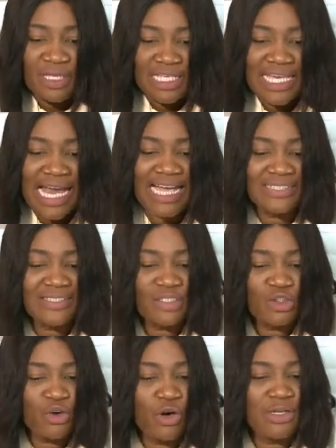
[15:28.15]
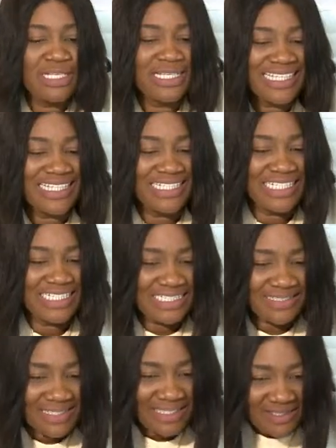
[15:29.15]
he has chronic kidney
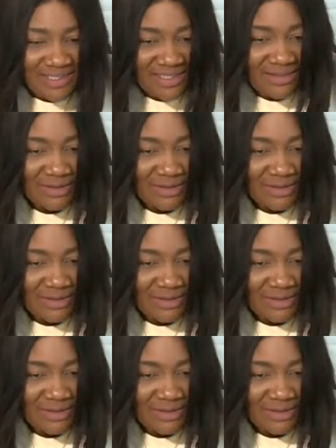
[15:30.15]
disease.